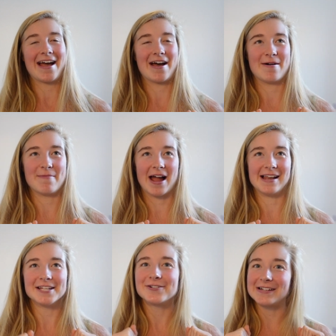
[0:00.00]
Um, I
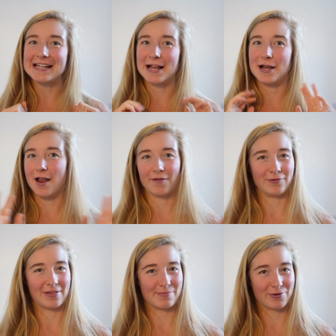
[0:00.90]
literally love
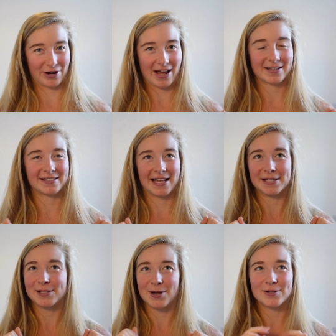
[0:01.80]
all their products. They're
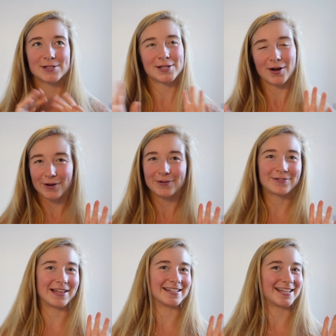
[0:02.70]
so
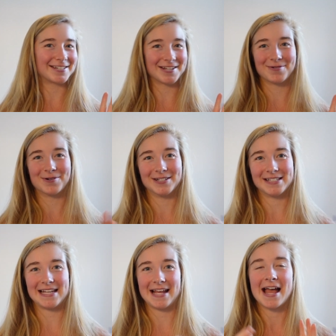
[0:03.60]
soft, they're such good
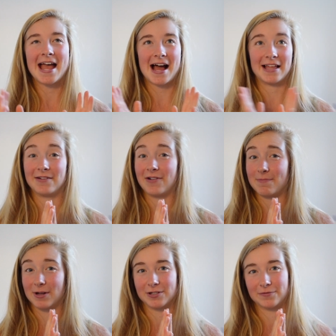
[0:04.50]
quality and they're very
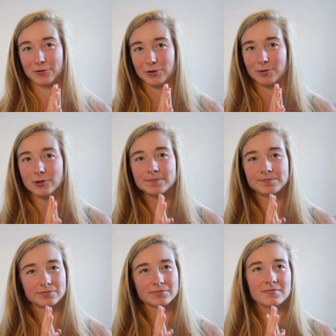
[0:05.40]
much affordable
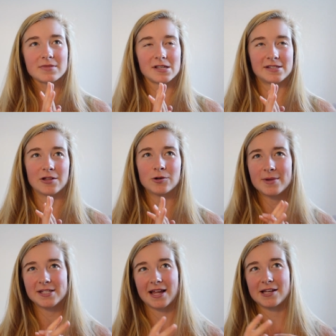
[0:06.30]
so they're
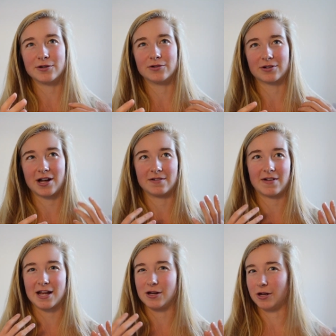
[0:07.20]
almost like your kind of
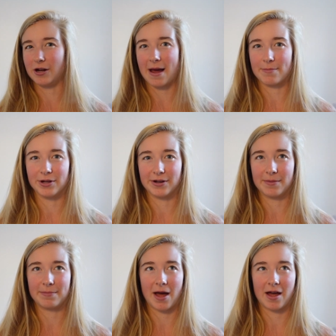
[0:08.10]
like Lululemon,
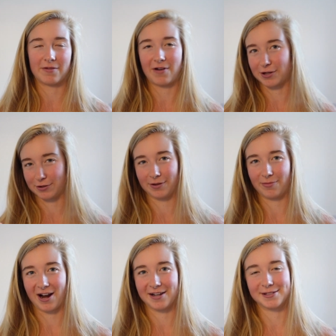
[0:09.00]
but a fraction of the
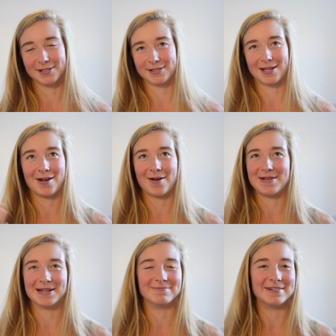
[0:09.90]
price. So I
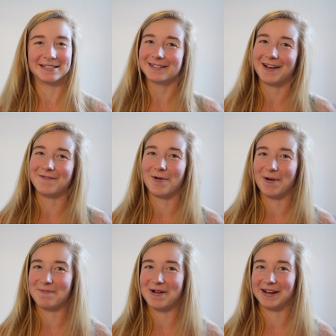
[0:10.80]
mean, it's kind of a
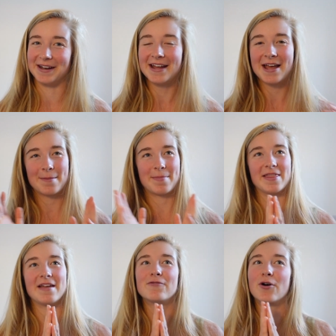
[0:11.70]
win-win. But
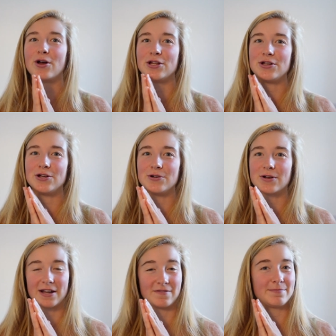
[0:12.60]
they've got a new
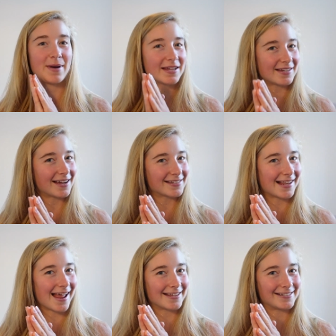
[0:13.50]
kind of Butterluxe
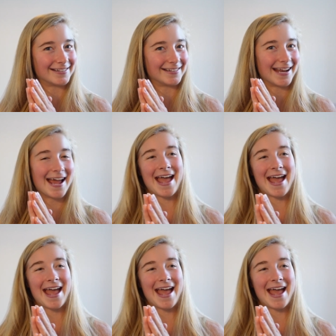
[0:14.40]
collection.